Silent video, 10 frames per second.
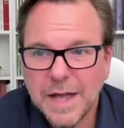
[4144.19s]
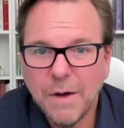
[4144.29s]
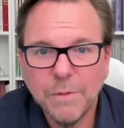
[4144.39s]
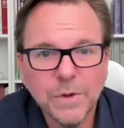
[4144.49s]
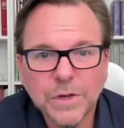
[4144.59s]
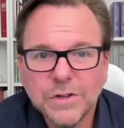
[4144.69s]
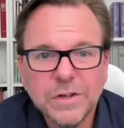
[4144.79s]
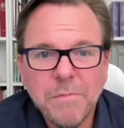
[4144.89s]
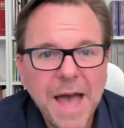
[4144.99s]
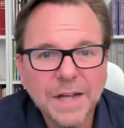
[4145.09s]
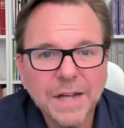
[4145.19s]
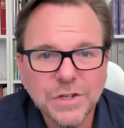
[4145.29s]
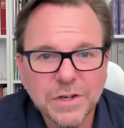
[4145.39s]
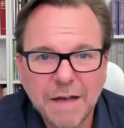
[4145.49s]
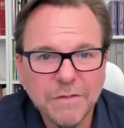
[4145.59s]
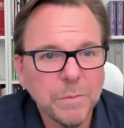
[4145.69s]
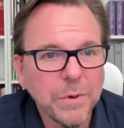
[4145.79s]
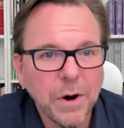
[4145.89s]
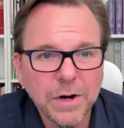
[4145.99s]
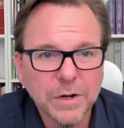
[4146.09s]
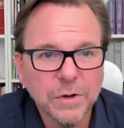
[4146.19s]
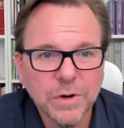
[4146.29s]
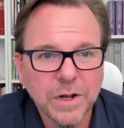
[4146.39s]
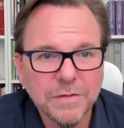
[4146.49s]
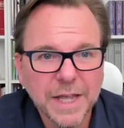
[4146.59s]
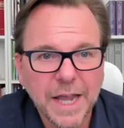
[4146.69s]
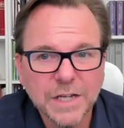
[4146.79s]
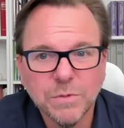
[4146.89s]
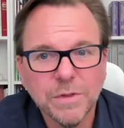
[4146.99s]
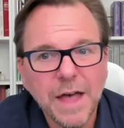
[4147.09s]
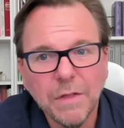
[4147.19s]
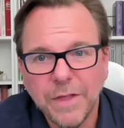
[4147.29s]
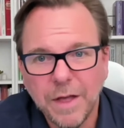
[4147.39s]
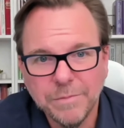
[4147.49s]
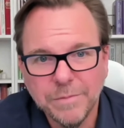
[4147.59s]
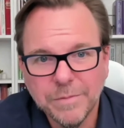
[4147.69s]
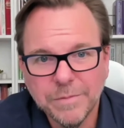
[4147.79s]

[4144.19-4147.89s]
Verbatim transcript: how we couldn't imagine having a party or going on a vacation without them,